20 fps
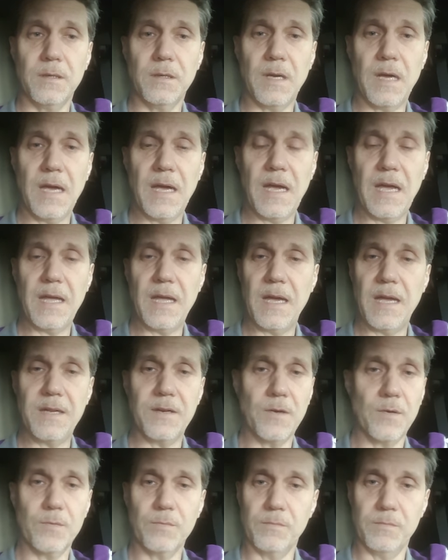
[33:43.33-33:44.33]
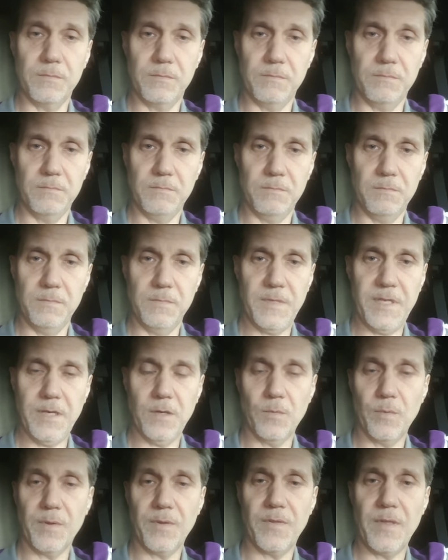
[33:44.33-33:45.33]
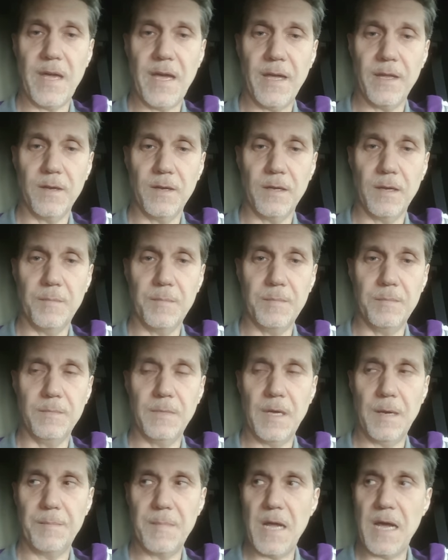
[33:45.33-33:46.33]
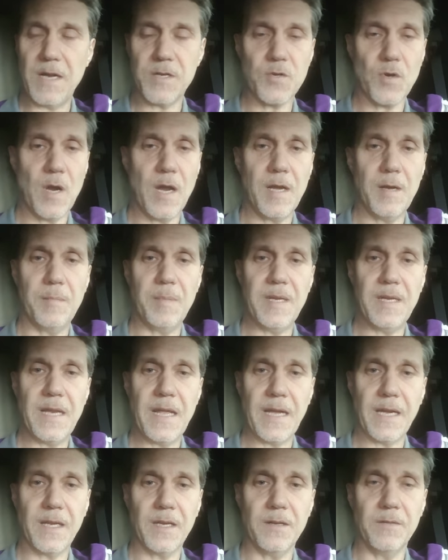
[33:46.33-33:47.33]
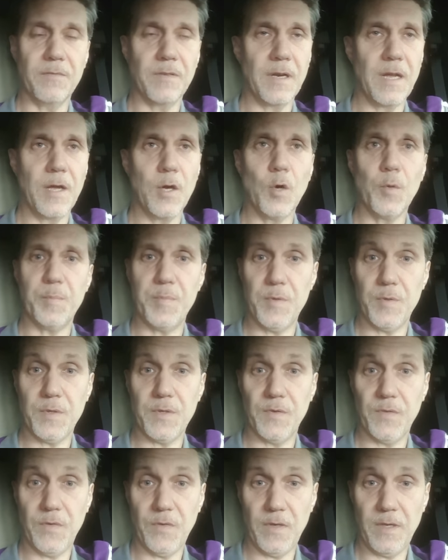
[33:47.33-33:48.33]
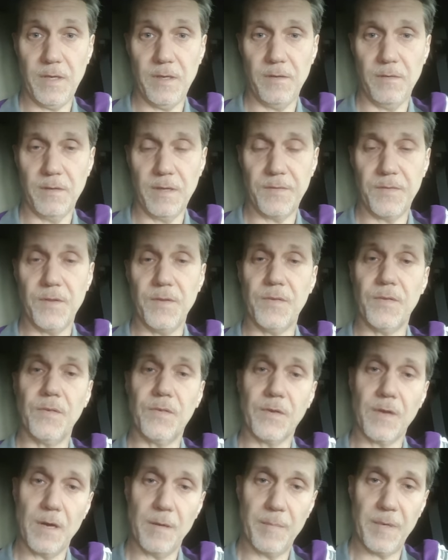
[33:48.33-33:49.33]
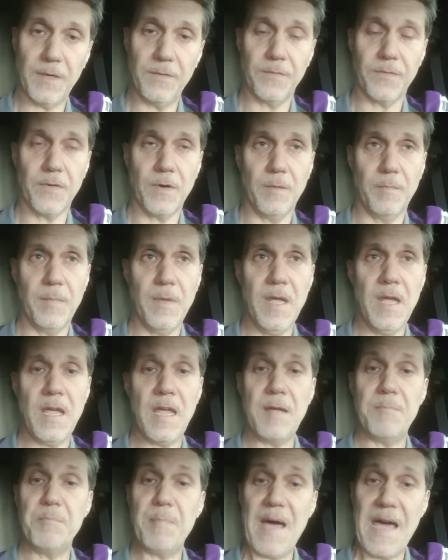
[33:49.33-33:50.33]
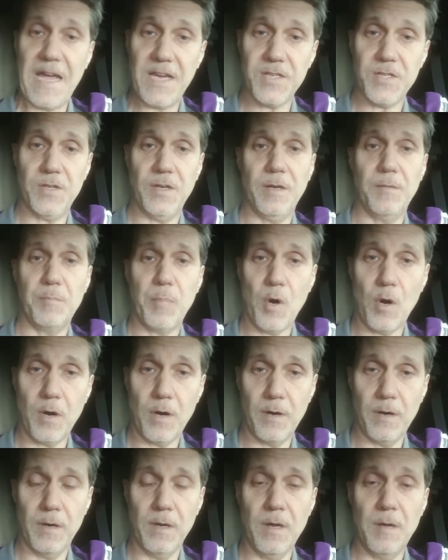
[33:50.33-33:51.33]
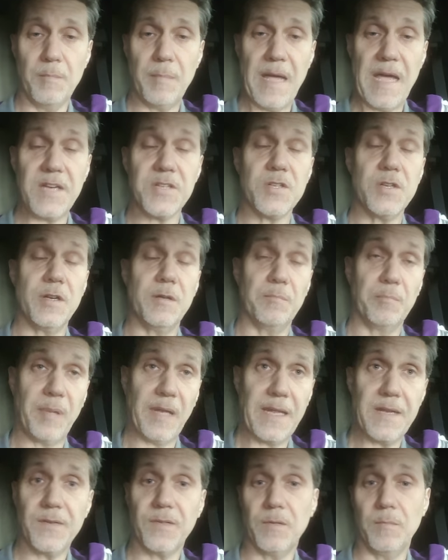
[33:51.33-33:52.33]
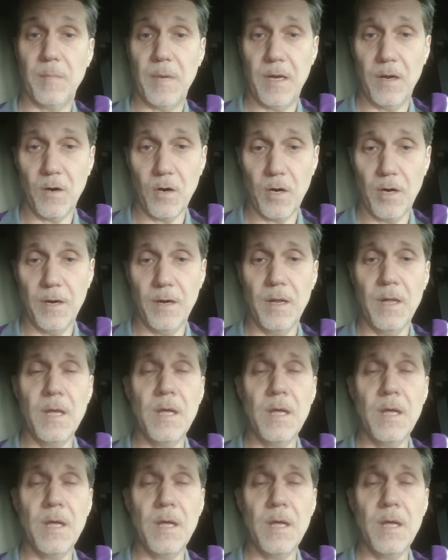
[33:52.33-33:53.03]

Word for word: I, I don't deal with that. I'm I'm not trying to be negative and I hope you could see that this is coming from a passionate part passionate place in my heart.